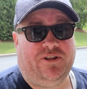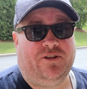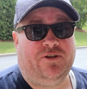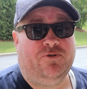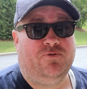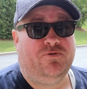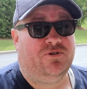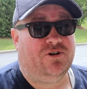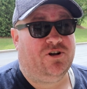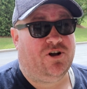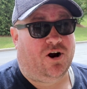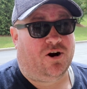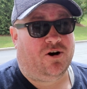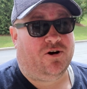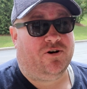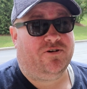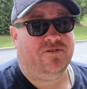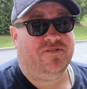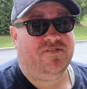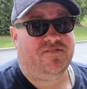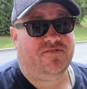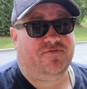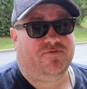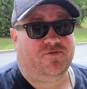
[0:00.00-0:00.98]
new
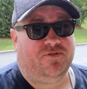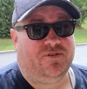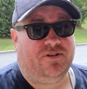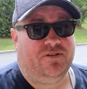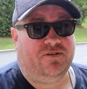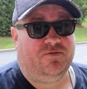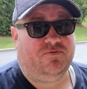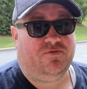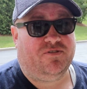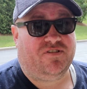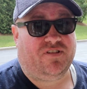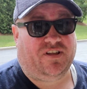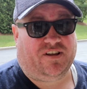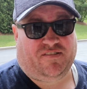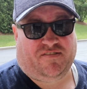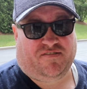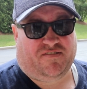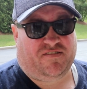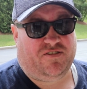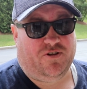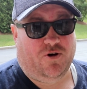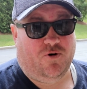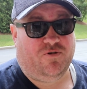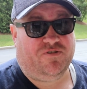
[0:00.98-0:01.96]
guards for the like
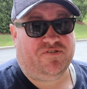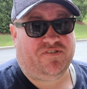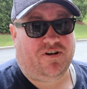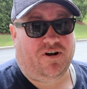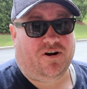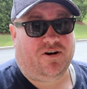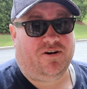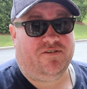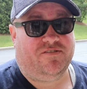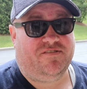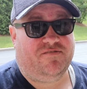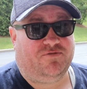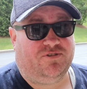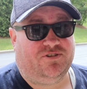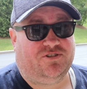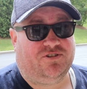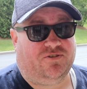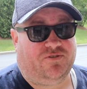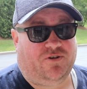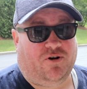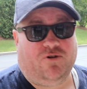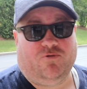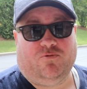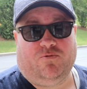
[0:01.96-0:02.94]
Snoke's guards,
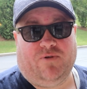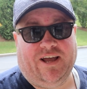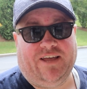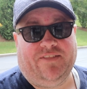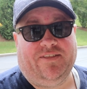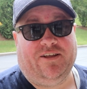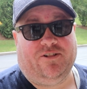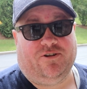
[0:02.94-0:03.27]
which are all red.